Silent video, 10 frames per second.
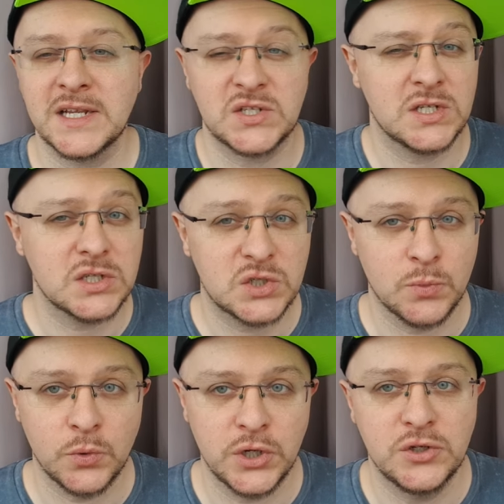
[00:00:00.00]
It's still a
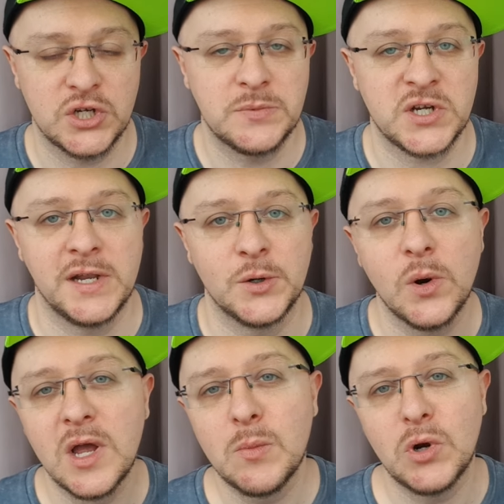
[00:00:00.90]
small YouTube channel,
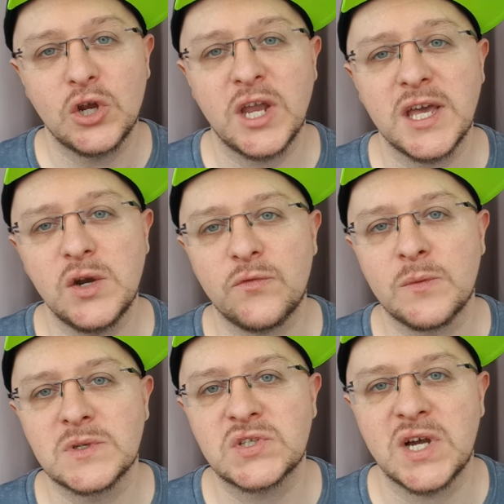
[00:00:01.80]
but looking at it from
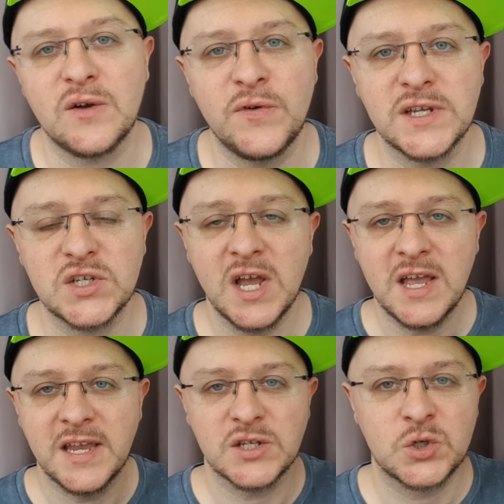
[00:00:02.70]
the surface,
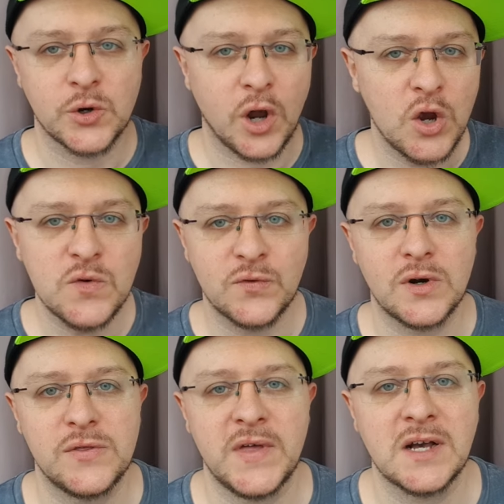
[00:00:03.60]
it's got over
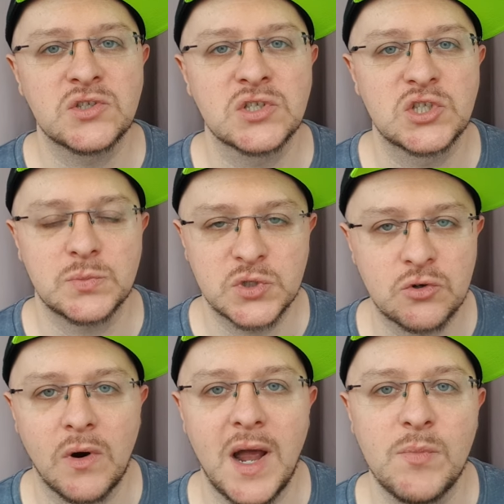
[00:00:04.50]
1,000
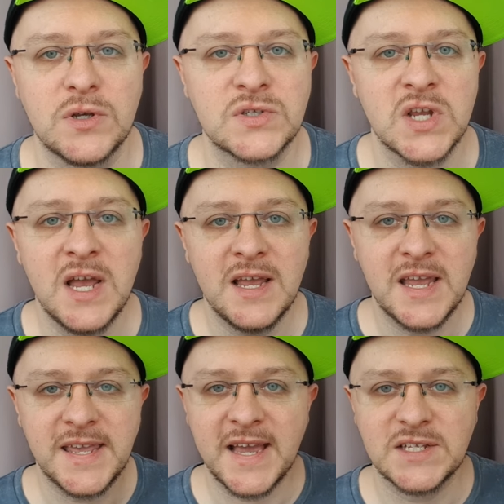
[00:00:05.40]
subscribers.
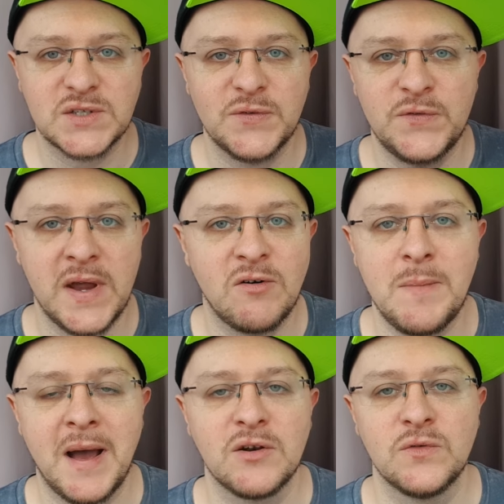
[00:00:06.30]
It gets a fair
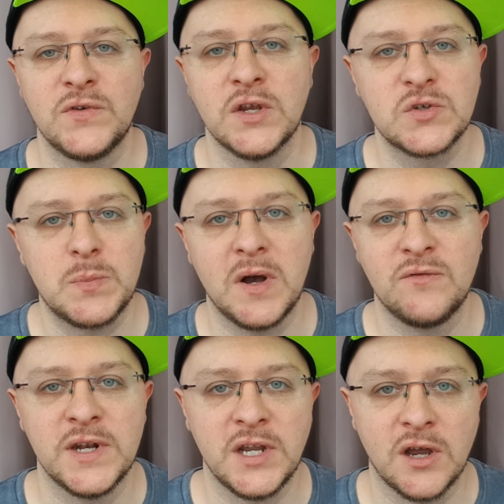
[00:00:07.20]
amount of views per
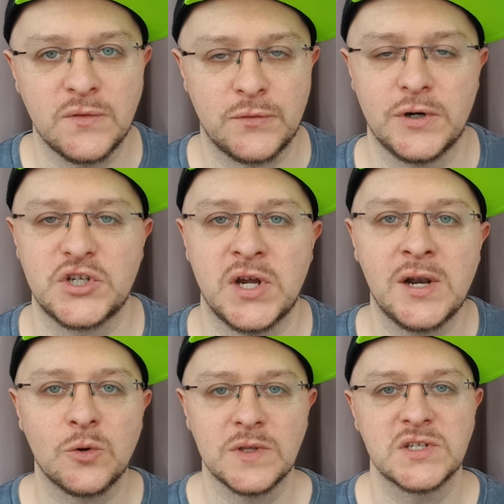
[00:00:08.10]
video for a
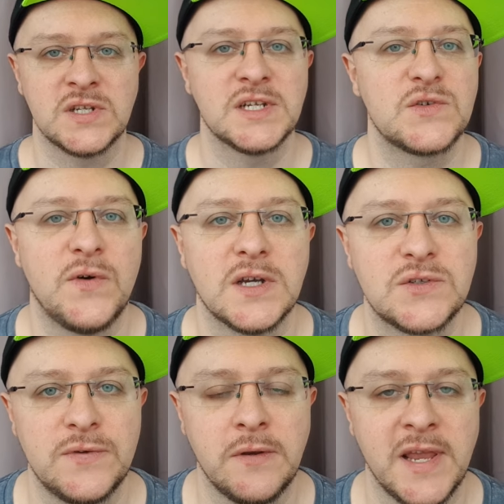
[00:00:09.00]
channel that's in its
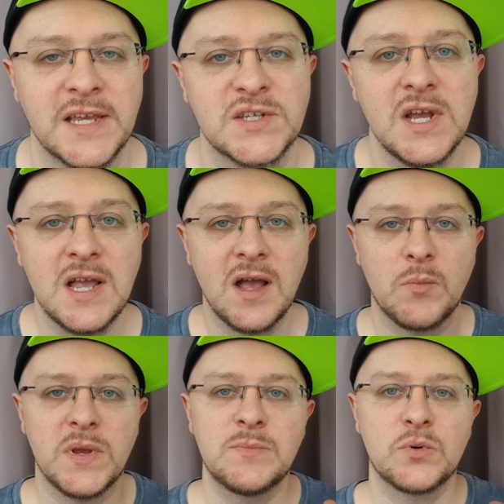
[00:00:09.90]
first few years,
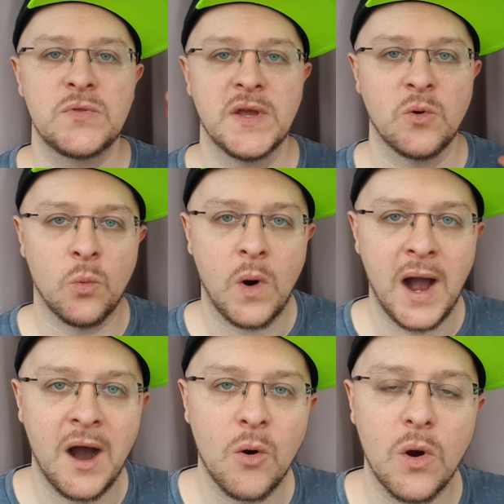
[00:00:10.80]
and people think,
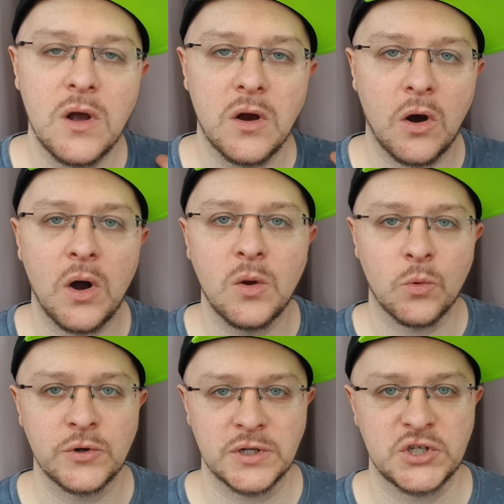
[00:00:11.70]
wow, I
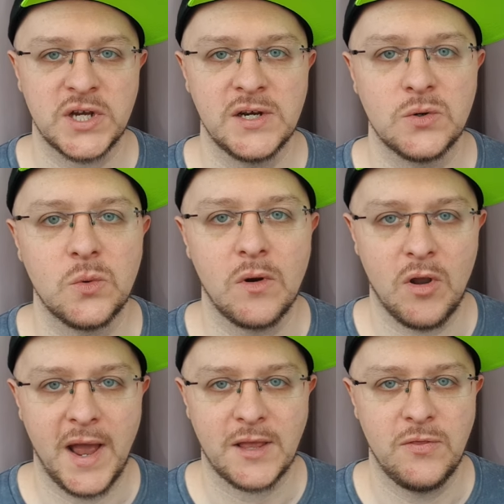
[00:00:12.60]
want a channel
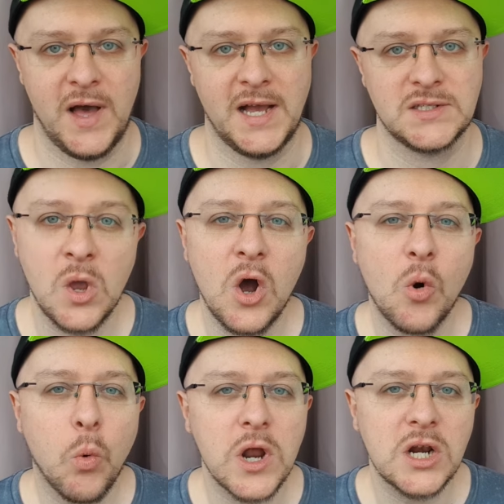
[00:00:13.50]
like that.
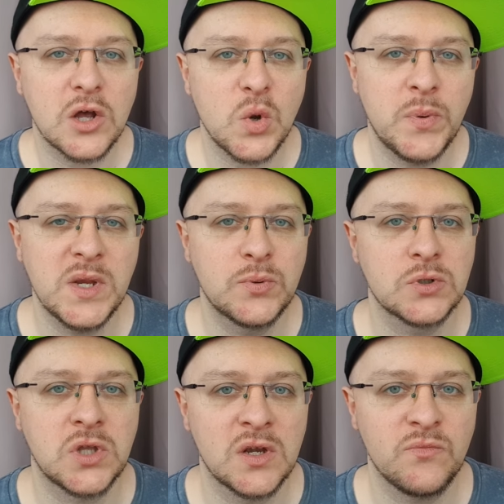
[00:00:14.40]
What a lot of people
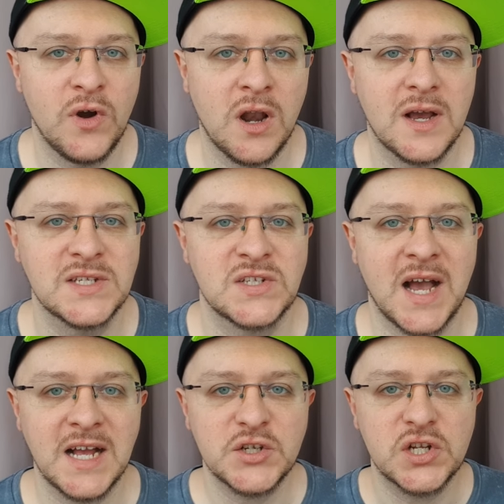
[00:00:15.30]
don't realize is
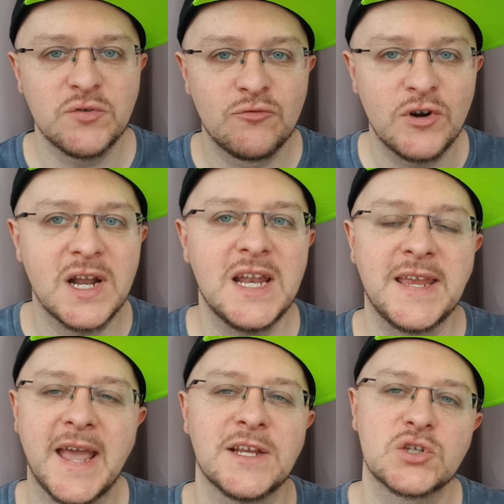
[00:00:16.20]
actually really
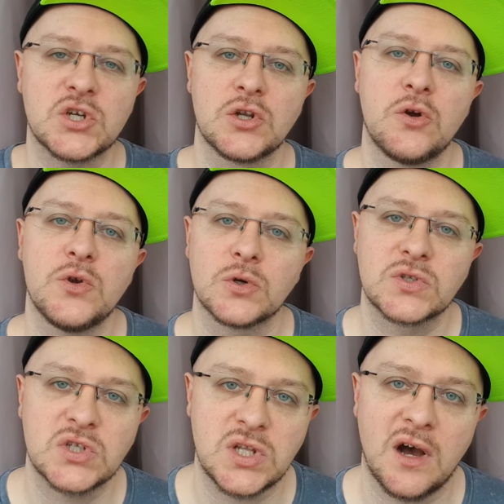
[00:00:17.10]
getting to know your
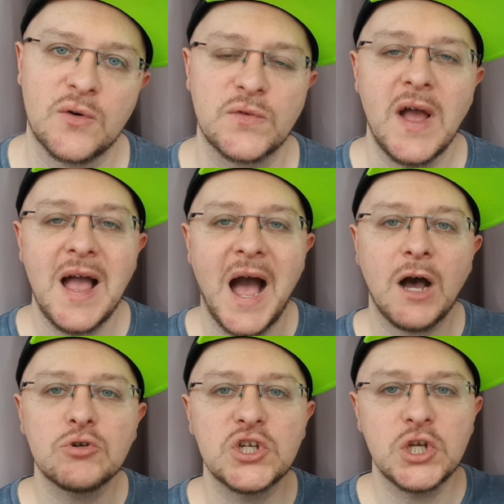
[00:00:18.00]
stuff.
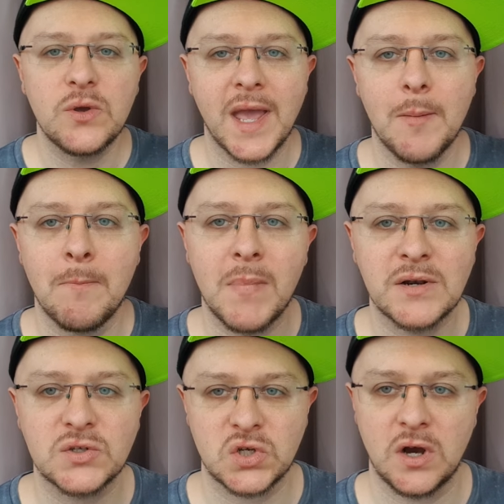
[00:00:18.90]
How do you get
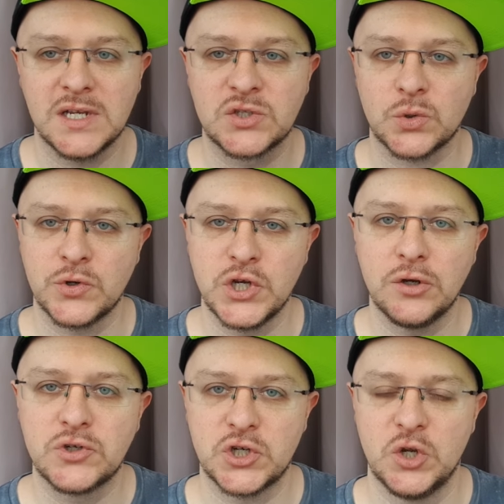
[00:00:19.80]
monetized on
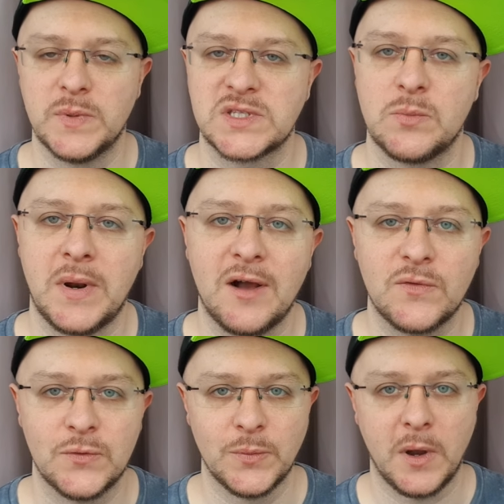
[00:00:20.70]
YouTube as the
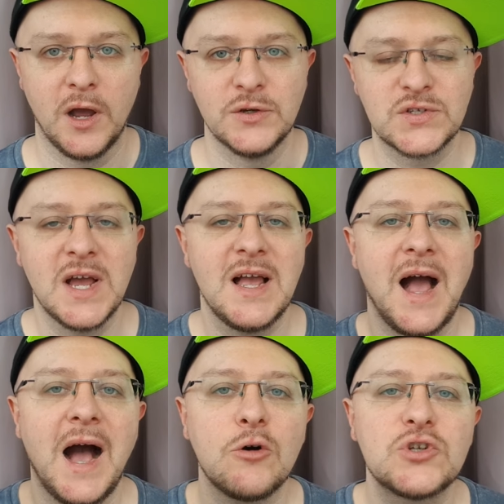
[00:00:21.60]
platform goes?
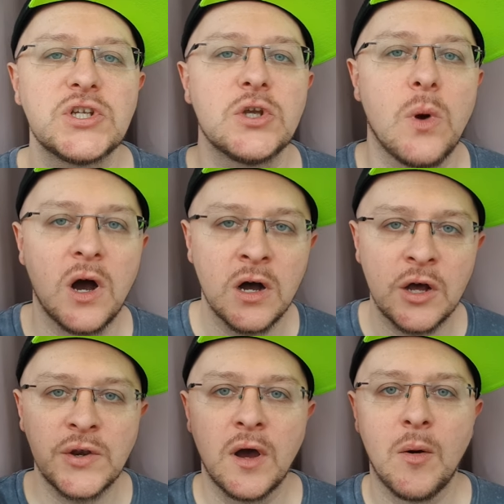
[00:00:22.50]
How do you
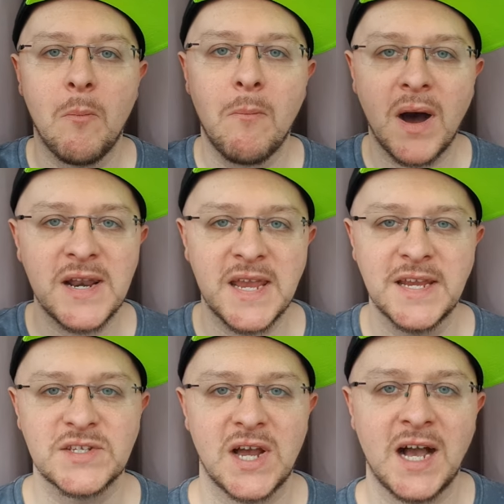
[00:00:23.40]
earn money
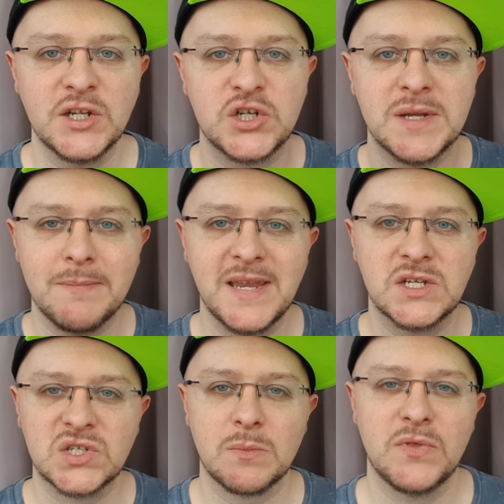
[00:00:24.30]
to actually make
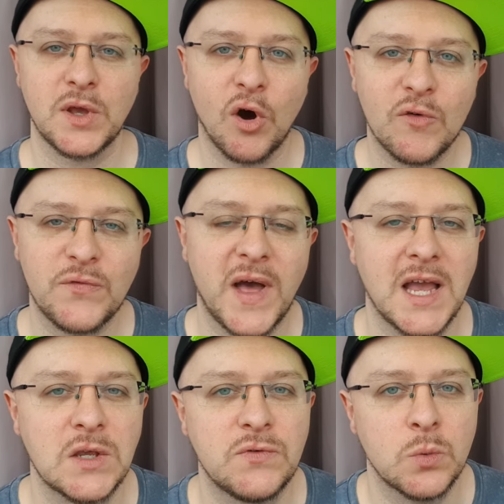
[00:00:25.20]
something of that
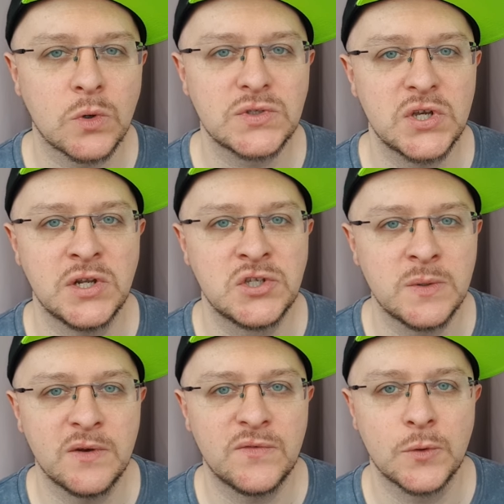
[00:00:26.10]
if you wanted to do
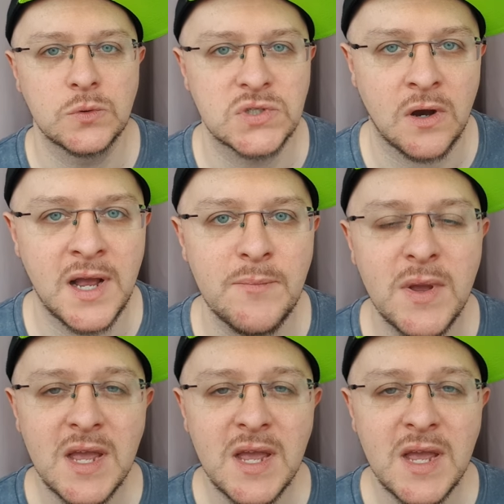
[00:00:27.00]
it full time?